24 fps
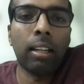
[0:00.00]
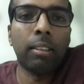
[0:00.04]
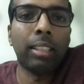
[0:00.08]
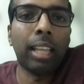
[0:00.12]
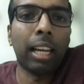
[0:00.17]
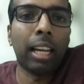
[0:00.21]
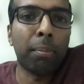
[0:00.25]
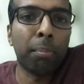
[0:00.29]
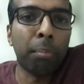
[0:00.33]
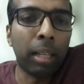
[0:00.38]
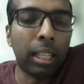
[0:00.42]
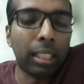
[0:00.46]

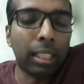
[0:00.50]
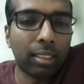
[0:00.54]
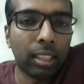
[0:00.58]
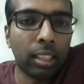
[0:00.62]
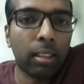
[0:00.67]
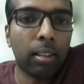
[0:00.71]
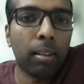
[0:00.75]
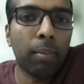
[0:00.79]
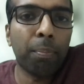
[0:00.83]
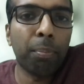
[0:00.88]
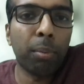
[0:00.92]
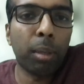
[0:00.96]
makes it
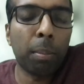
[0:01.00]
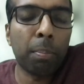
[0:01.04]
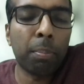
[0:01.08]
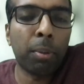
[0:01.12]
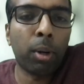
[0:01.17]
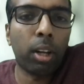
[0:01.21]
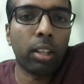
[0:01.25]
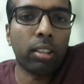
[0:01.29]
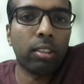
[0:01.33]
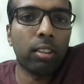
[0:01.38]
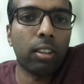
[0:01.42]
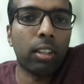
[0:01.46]

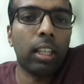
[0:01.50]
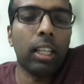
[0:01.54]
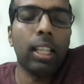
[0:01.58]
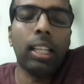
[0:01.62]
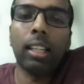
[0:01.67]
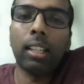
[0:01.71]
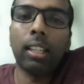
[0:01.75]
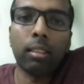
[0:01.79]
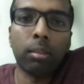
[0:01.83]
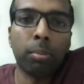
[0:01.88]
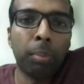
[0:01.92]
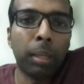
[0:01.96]
production ready. It
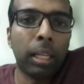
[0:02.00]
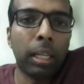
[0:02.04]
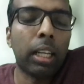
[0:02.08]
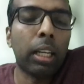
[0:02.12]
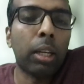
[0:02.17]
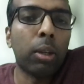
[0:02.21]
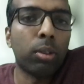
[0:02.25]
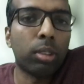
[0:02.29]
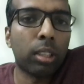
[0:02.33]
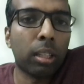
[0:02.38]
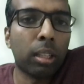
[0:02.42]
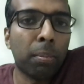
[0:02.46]
is being
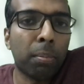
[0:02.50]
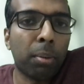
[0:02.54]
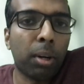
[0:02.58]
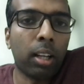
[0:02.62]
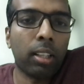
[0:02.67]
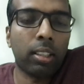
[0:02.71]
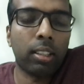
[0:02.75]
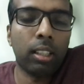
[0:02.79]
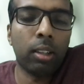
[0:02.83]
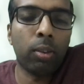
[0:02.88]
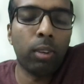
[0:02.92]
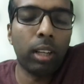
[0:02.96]
used in production
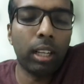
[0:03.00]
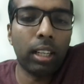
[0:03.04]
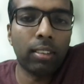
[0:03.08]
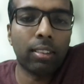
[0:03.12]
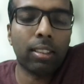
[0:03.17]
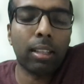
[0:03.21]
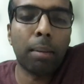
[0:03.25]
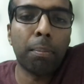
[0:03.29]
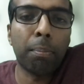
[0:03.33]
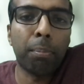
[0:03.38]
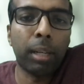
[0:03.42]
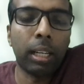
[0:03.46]
in various
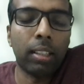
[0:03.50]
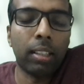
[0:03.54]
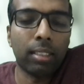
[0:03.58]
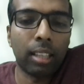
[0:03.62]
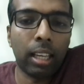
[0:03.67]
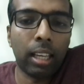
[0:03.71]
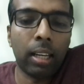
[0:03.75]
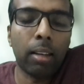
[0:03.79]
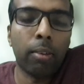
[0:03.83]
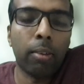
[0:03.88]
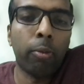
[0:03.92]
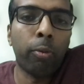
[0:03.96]
companies and
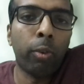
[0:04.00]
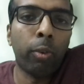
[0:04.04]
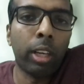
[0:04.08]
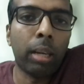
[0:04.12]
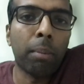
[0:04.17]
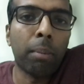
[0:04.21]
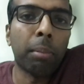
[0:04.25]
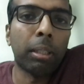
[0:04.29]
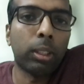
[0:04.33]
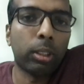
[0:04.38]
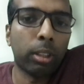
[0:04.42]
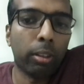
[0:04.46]
a very
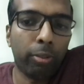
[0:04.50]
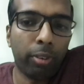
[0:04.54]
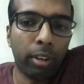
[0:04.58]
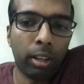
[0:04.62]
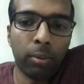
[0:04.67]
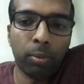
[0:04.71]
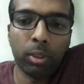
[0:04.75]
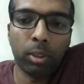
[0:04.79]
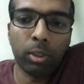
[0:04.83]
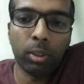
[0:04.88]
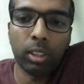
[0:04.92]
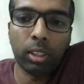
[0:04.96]
mature
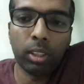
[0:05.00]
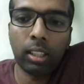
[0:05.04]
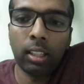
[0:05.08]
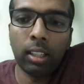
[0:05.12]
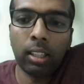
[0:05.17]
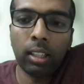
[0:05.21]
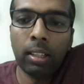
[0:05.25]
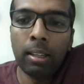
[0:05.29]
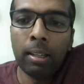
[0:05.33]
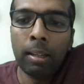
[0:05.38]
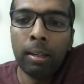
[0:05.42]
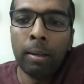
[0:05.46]
framework.
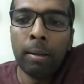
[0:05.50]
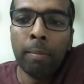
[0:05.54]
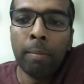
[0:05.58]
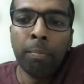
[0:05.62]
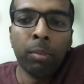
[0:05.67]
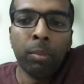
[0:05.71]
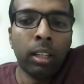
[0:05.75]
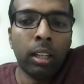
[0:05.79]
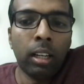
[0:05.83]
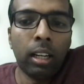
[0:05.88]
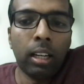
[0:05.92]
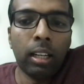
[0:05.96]

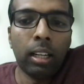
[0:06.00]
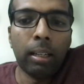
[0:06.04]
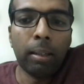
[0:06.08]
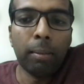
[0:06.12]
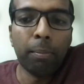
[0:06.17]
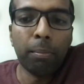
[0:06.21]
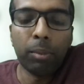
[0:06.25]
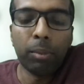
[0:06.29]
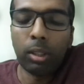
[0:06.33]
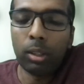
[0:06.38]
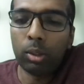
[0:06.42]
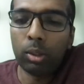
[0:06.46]

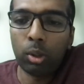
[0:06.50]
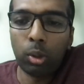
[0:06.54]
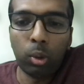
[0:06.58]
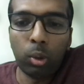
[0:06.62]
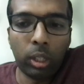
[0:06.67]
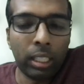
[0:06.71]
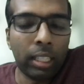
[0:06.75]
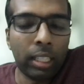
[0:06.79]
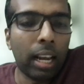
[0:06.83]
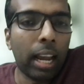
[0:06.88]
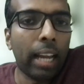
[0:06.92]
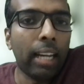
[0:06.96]
So it
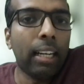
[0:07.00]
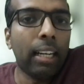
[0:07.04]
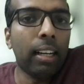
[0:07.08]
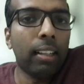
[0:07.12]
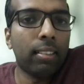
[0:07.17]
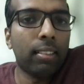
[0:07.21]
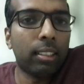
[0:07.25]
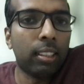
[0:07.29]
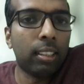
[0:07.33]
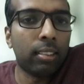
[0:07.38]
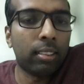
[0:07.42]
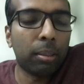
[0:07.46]
handles
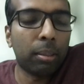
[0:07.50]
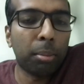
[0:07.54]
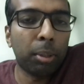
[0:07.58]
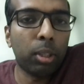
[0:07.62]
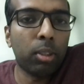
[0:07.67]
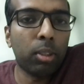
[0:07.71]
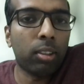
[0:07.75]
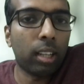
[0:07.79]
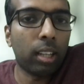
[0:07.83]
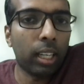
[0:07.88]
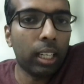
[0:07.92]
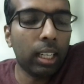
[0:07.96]
distributed
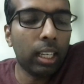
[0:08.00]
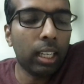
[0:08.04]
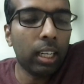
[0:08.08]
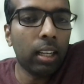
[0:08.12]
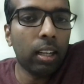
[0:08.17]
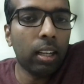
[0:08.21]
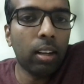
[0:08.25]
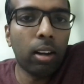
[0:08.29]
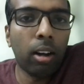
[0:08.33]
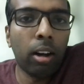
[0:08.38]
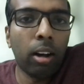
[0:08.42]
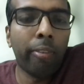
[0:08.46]
training
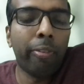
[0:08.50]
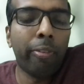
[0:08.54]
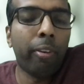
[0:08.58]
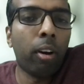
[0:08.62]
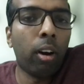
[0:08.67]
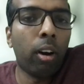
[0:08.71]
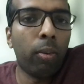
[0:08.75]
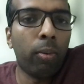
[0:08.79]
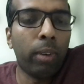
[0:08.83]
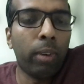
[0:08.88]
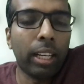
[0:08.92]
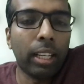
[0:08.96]
of all
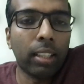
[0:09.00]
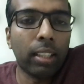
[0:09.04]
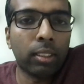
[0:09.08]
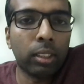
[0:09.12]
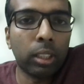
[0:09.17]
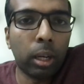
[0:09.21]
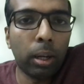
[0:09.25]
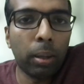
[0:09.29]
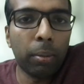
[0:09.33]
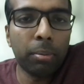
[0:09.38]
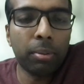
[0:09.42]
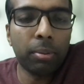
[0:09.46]
various
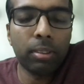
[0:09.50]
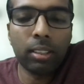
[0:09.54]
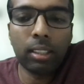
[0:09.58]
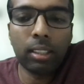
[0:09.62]
jobs,